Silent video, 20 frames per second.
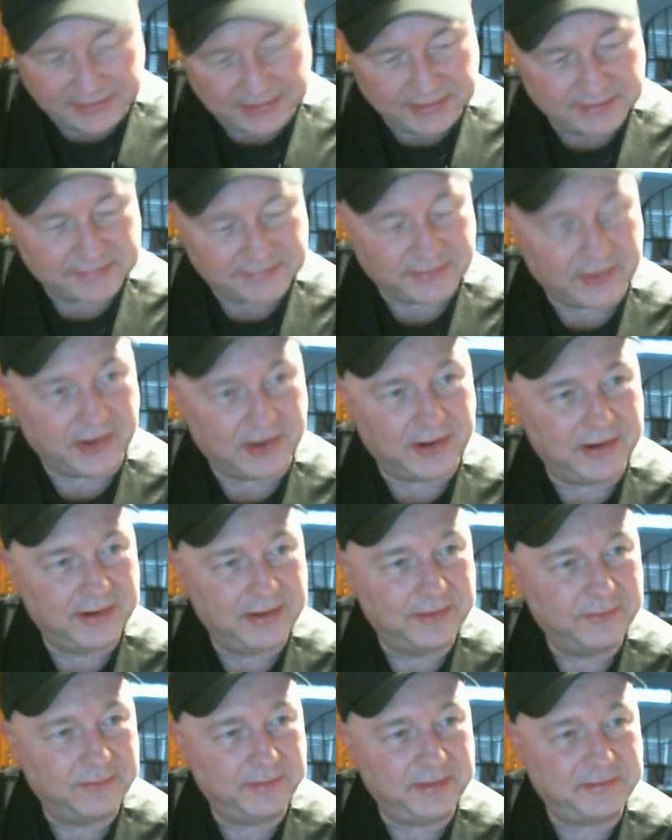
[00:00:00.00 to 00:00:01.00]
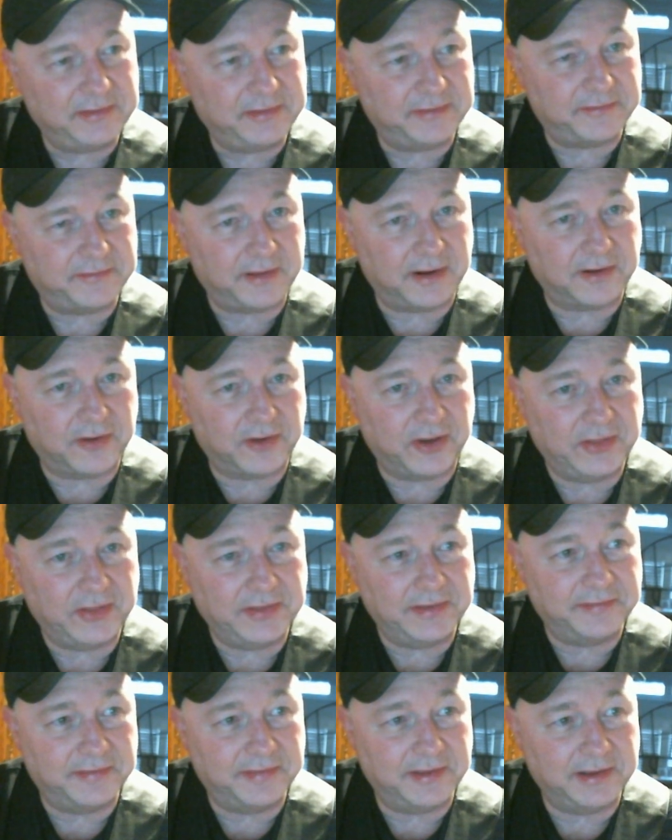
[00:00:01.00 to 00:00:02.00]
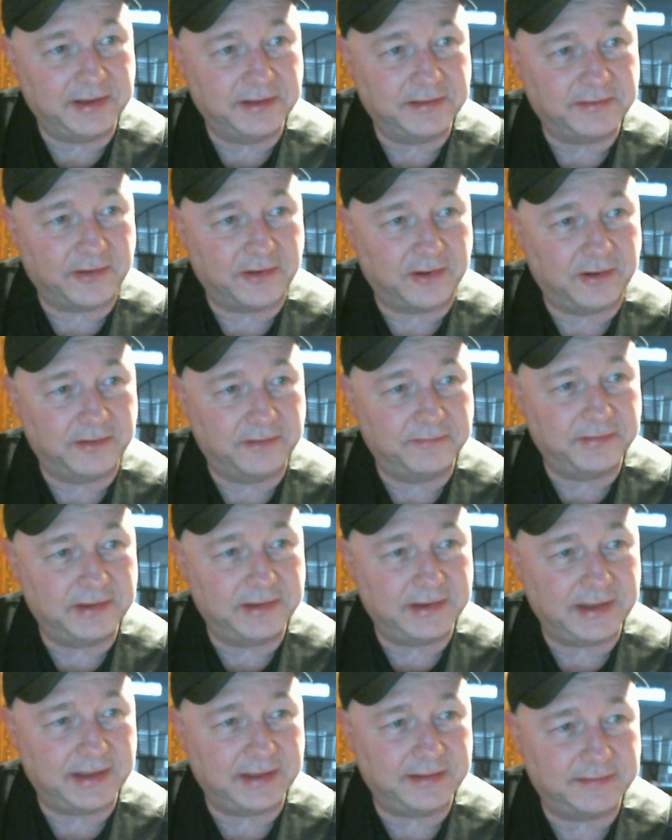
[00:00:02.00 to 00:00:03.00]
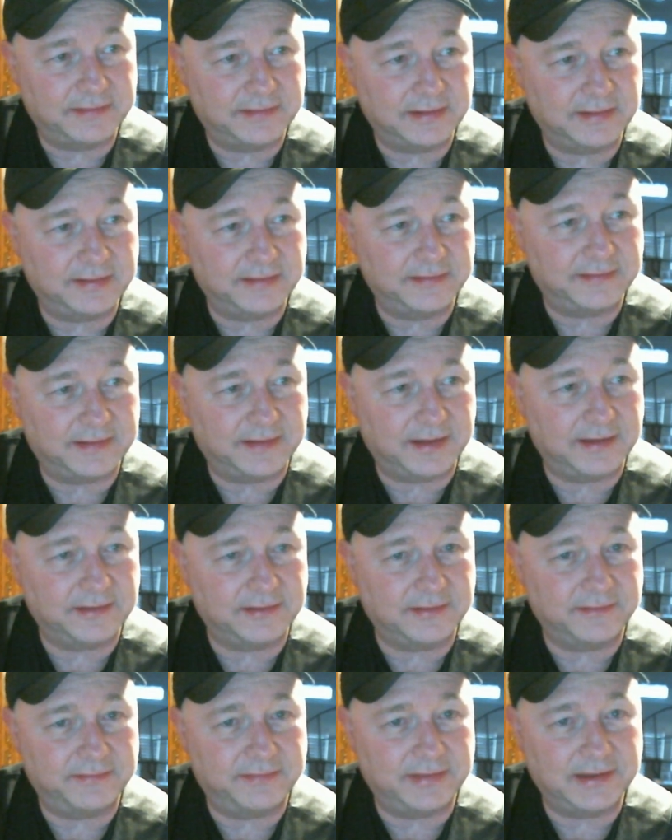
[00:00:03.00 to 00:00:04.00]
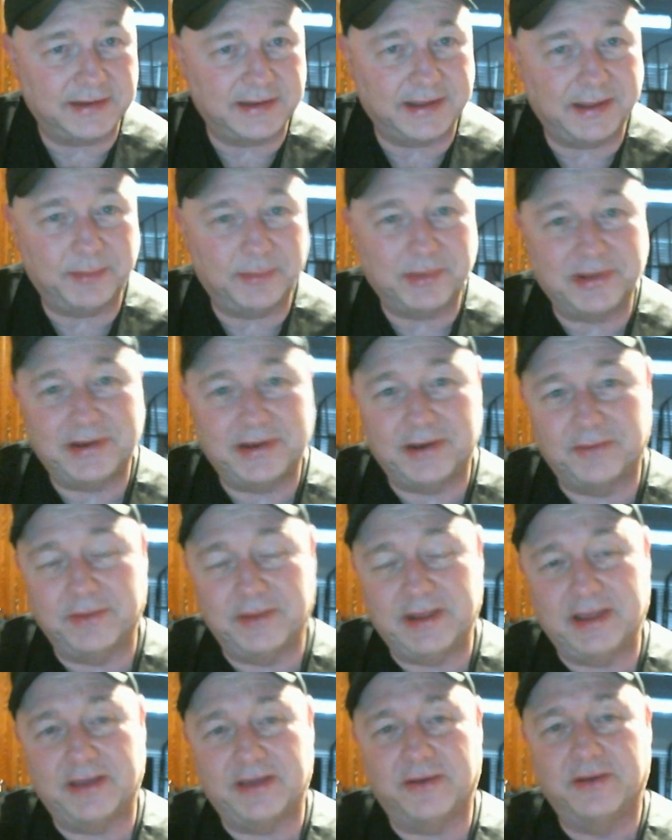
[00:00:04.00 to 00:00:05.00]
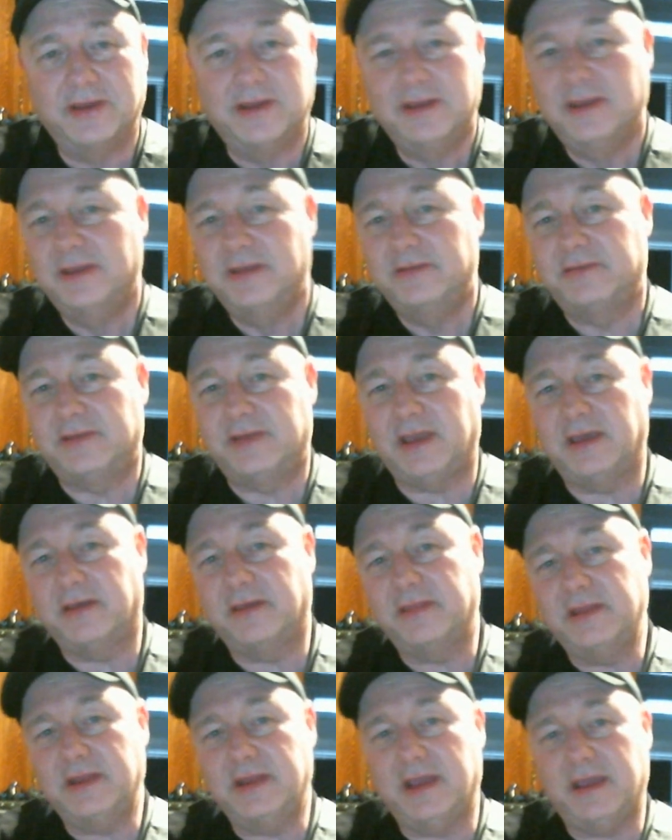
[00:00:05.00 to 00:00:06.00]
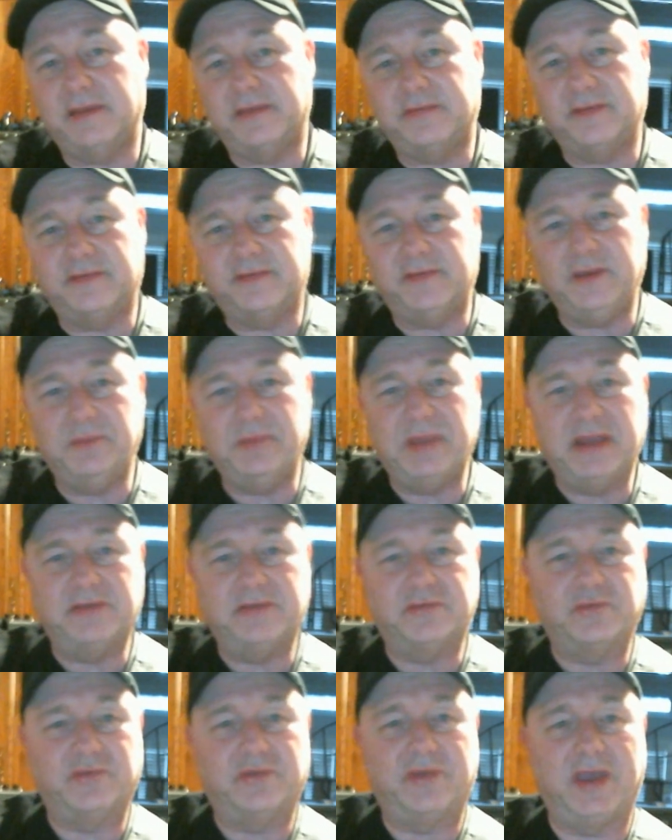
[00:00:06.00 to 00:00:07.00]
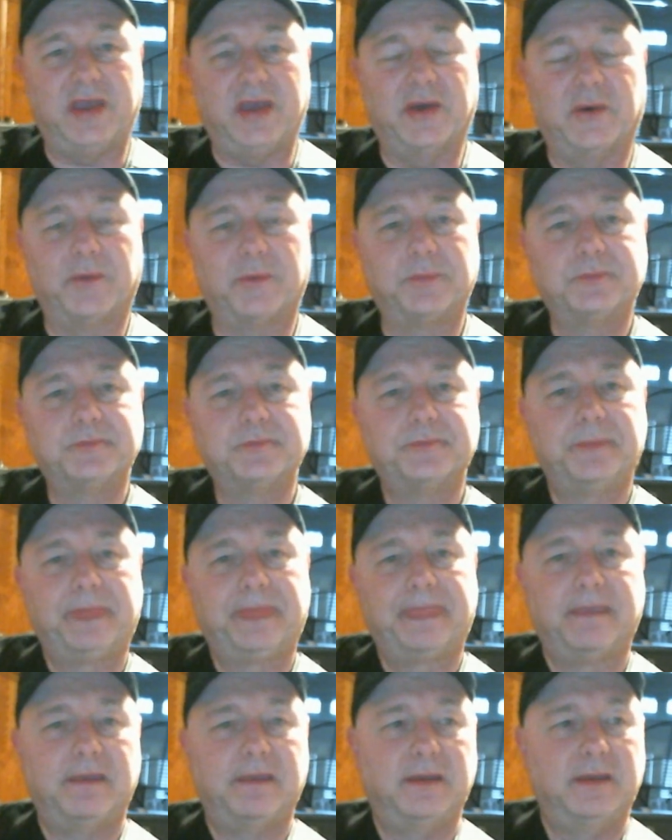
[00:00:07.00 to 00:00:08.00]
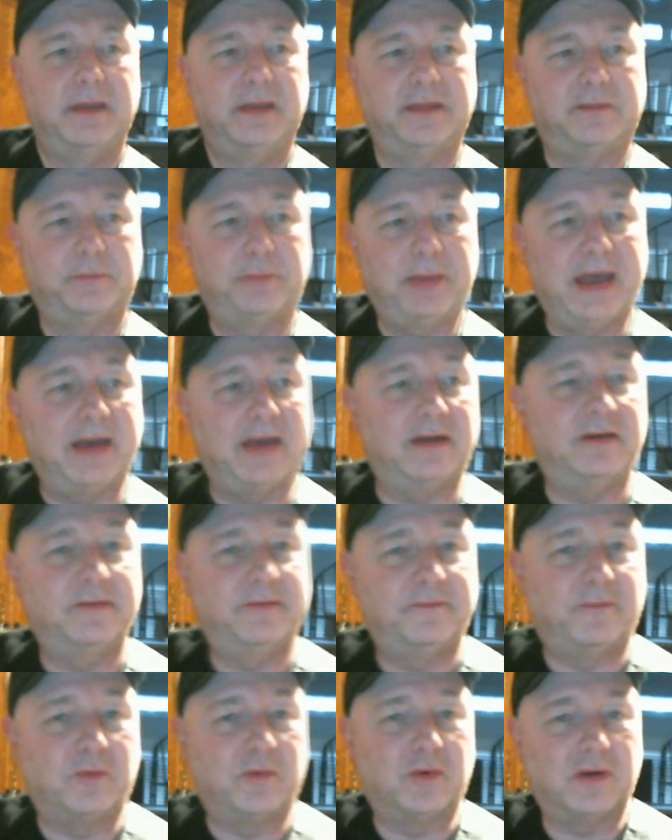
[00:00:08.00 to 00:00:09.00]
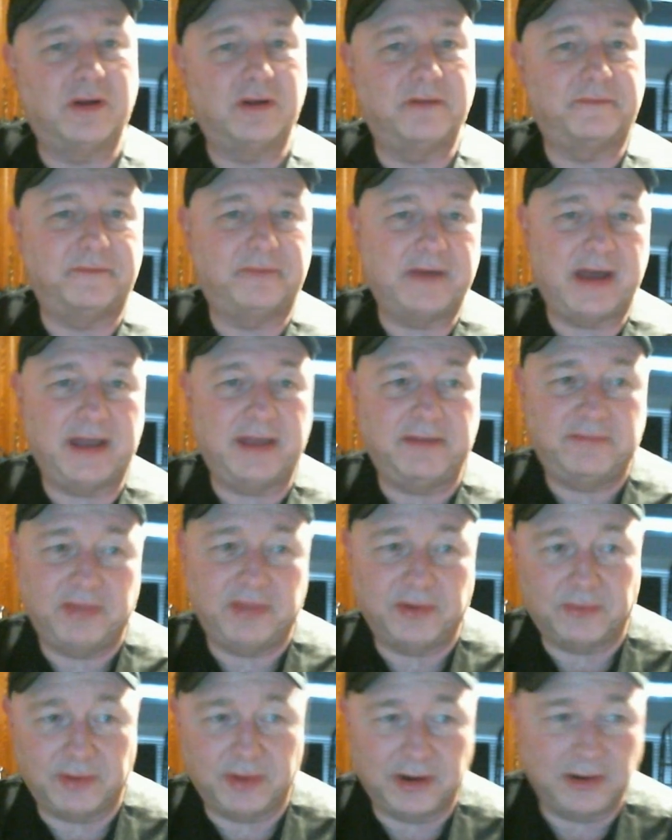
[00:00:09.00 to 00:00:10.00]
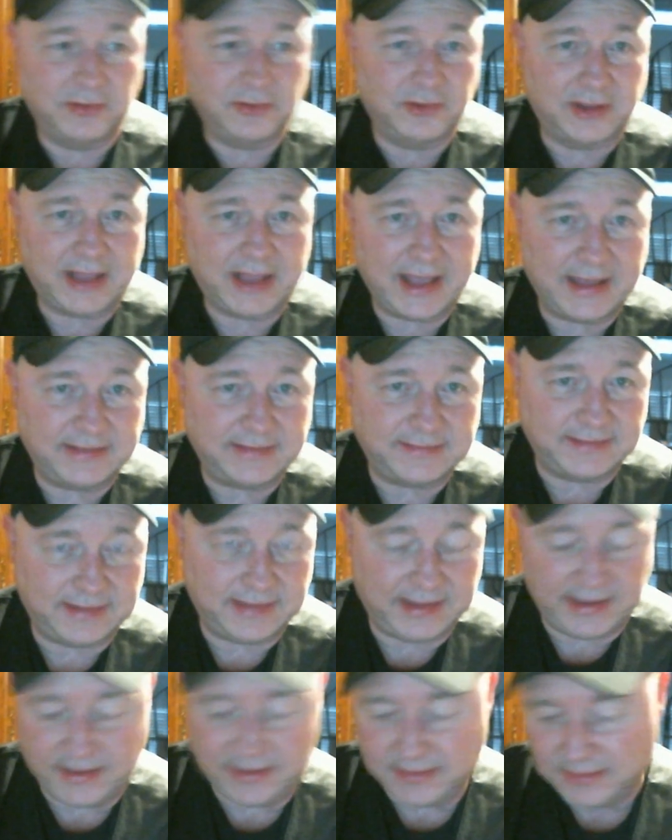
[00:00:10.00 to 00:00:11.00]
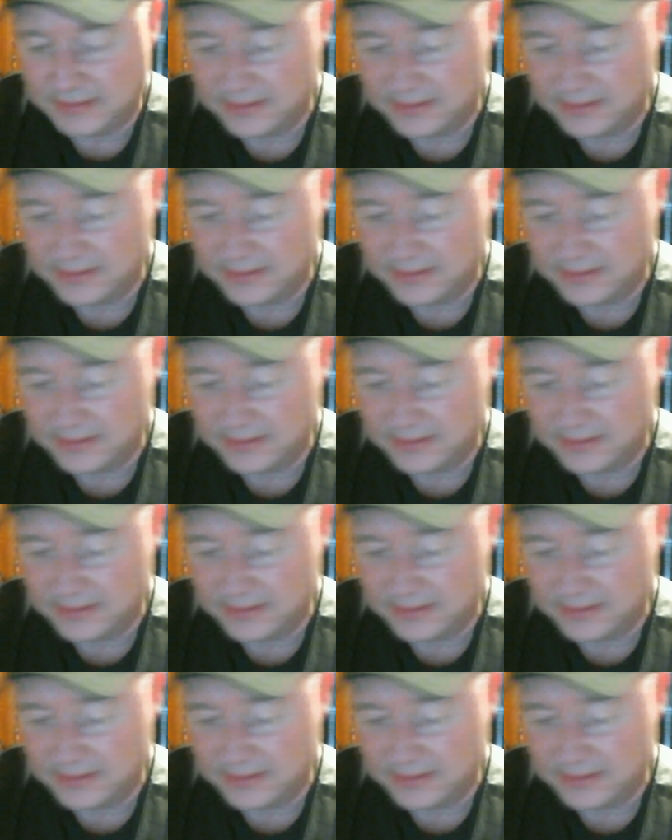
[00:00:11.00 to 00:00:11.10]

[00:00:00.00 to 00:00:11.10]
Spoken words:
the guitar. We should start calling this the guitar of the day instead of the scale of the day. But here we go. Scale of the day is the C major scale. It's pattern 4 of 5 that we're going to look at today.